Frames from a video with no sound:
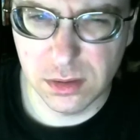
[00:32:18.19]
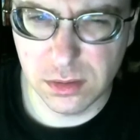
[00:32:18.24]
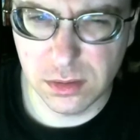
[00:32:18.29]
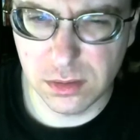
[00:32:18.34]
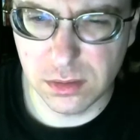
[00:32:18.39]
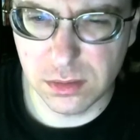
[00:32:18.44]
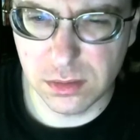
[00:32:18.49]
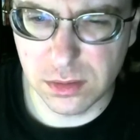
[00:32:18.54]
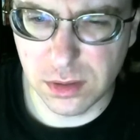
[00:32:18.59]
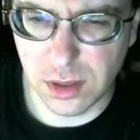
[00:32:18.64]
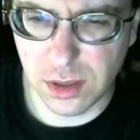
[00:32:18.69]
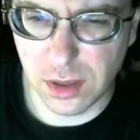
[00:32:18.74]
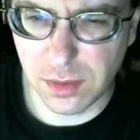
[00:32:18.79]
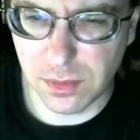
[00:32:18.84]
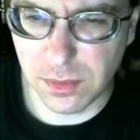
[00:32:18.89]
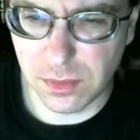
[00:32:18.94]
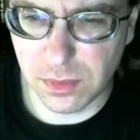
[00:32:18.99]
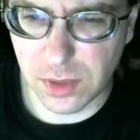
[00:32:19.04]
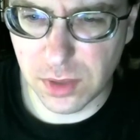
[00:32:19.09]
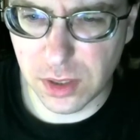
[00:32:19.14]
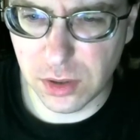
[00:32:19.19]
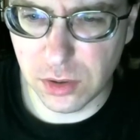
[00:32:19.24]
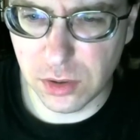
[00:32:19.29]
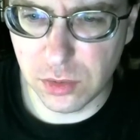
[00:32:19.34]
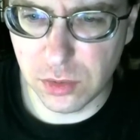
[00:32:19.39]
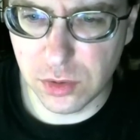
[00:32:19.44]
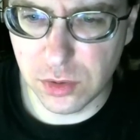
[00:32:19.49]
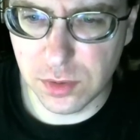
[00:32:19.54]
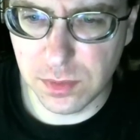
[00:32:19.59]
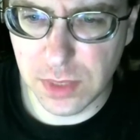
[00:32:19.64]
whose name
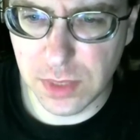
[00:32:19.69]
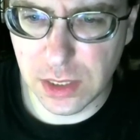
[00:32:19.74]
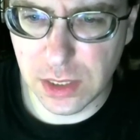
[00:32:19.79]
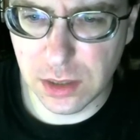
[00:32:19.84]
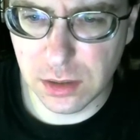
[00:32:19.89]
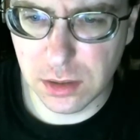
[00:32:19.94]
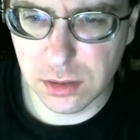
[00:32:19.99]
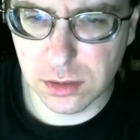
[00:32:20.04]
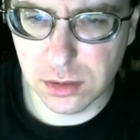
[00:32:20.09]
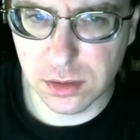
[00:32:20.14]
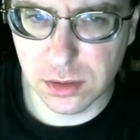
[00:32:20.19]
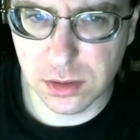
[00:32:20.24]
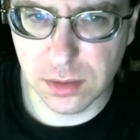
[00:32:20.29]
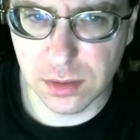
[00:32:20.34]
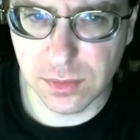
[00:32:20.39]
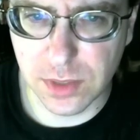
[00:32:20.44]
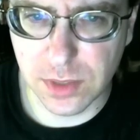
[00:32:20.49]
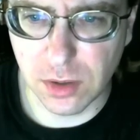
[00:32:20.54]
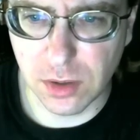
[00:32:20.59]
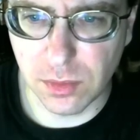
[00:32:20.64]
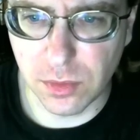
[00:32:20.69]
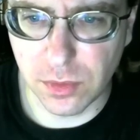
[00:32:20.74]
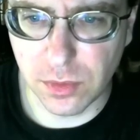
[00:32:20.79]
eludes me because I'm terrible